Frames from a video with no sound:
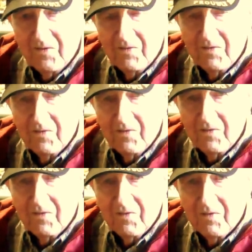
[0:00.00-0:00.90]
you ate beans
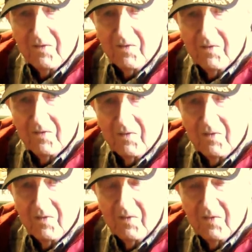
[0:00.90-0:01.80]
for,
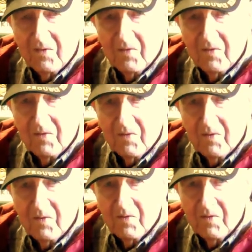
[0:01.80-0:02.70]
because you won't eat
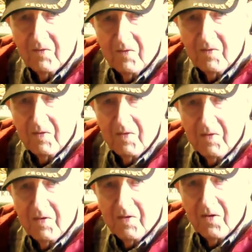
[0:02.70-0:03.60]
beans anymore?
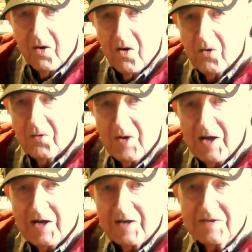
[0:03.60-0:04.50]
Oh,
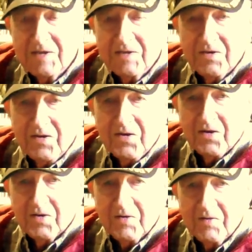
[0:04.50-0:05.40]
well, you
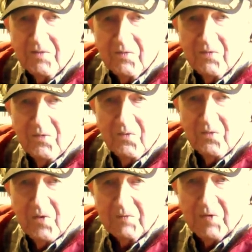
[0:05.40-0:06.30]
know,
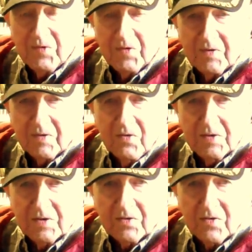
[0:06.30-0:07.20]
when we were going
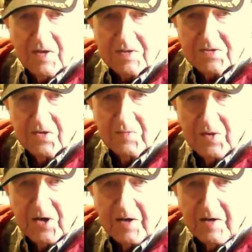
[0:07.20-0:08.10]
across
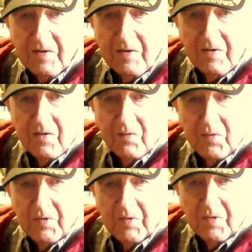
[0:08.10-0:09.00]
Germany, we
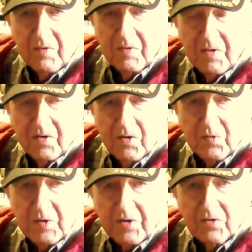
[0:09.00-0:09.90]
were, you know,
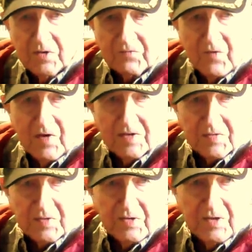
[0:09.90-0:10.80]
we'd go as far as
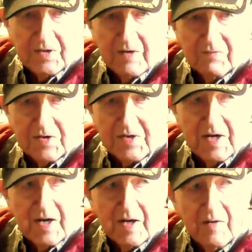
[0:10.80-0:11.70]
we could every
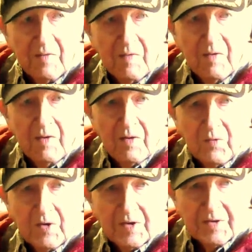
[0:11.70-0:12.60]
day
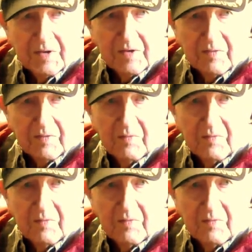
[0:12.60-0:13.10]
with the